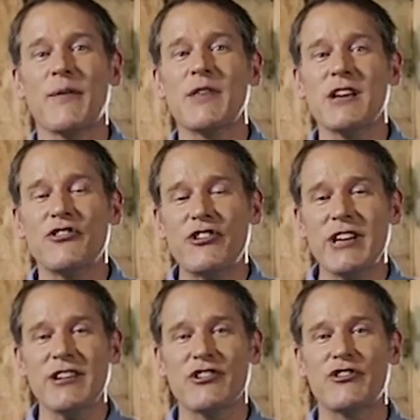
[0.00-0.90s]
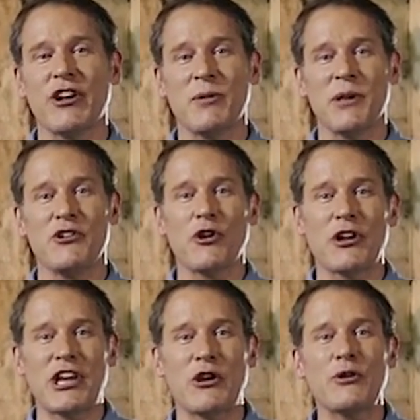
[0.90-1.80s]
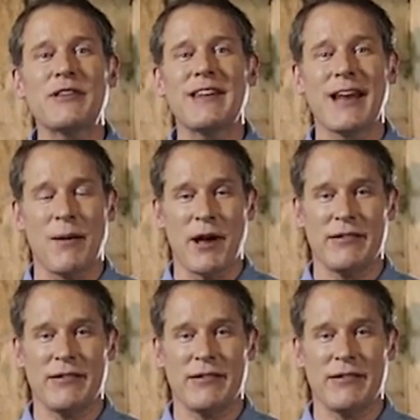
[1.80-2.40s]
of the ingenious gentleman Don Quixote de la